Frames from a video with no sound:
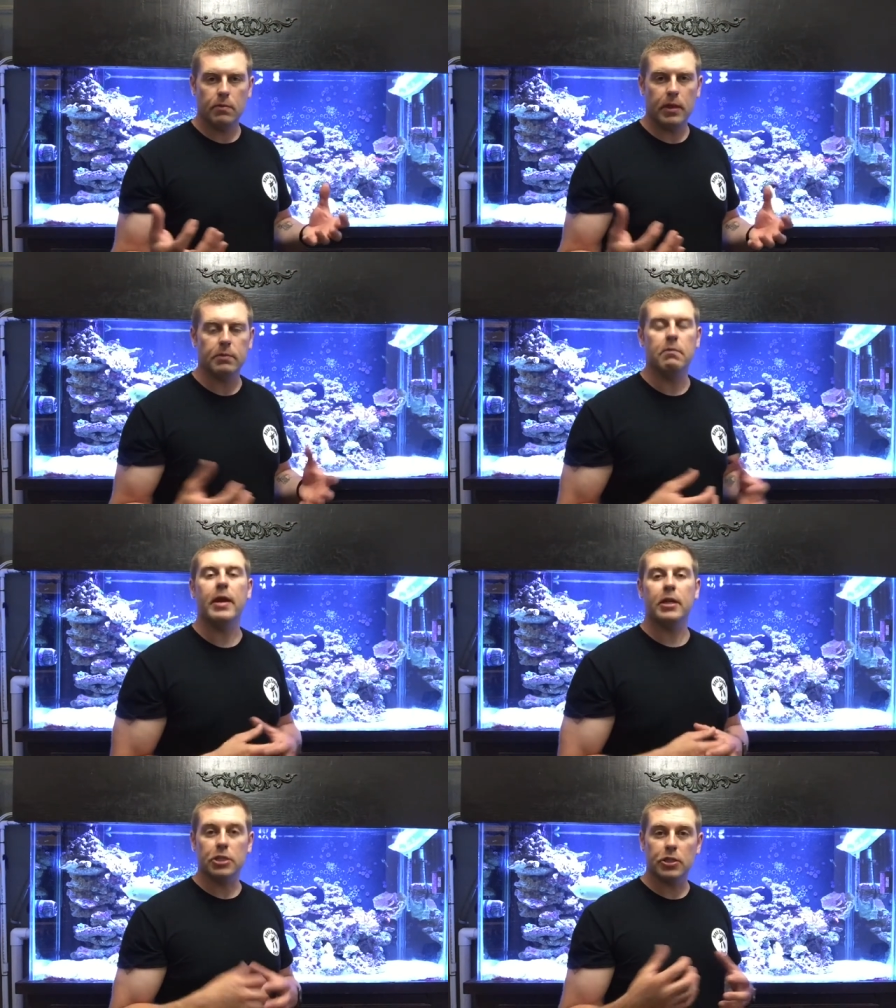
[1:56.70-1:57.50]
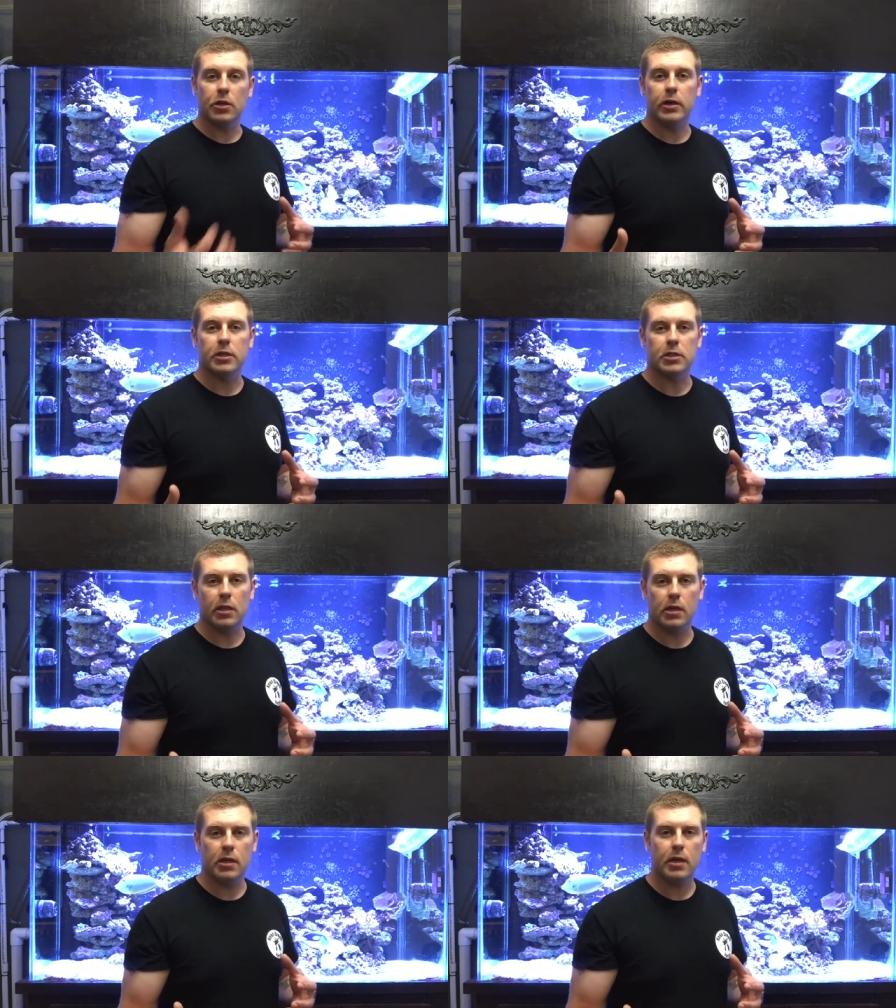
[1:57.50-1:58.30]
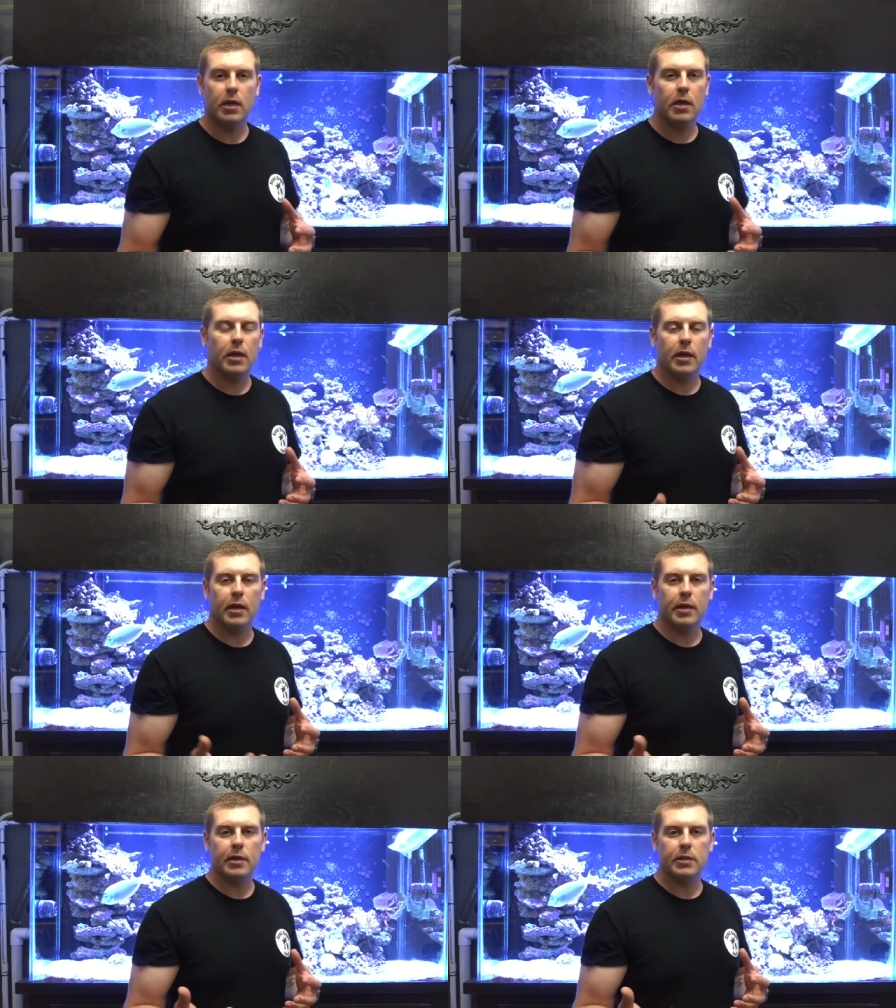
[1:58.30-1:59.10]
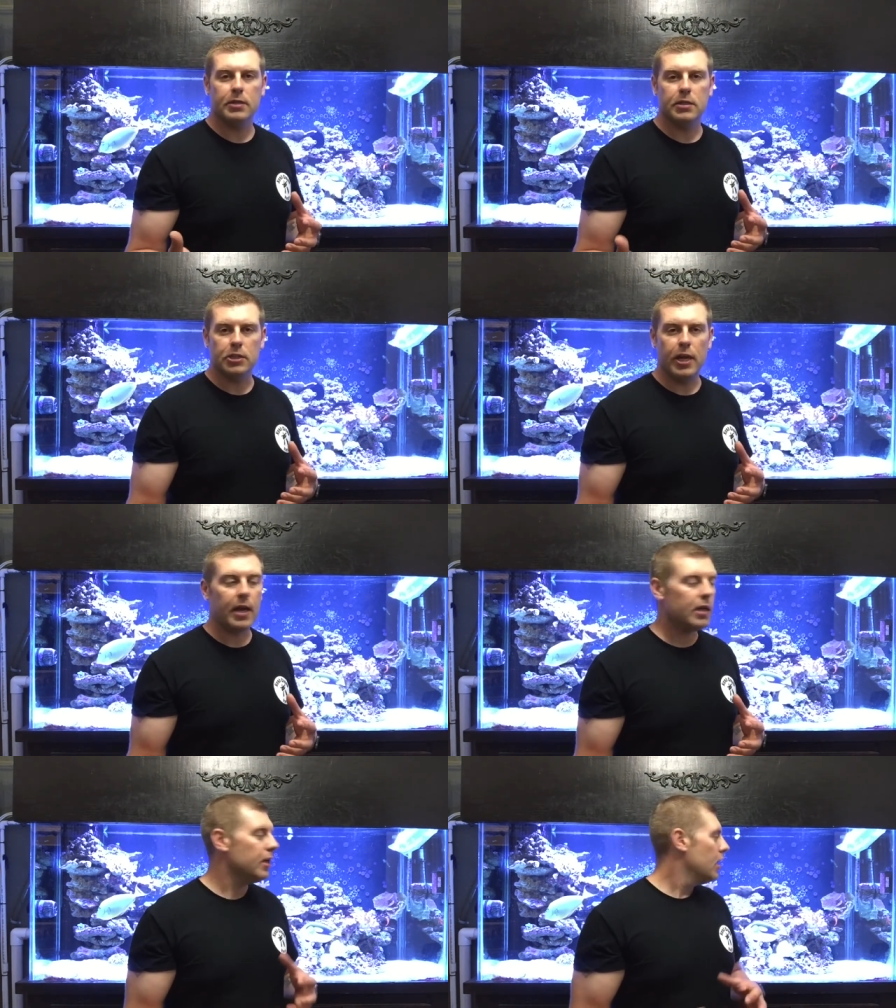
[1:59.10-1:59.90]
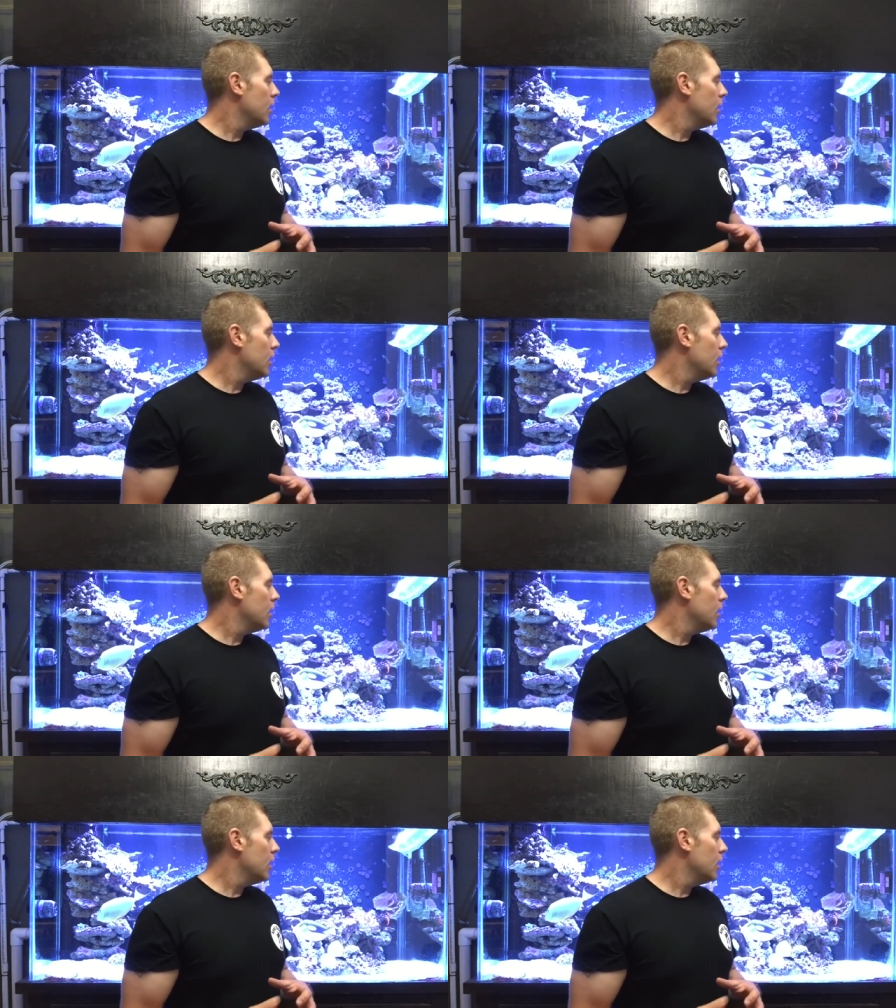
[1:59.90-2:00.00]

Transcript: making sure all your salinity is in check.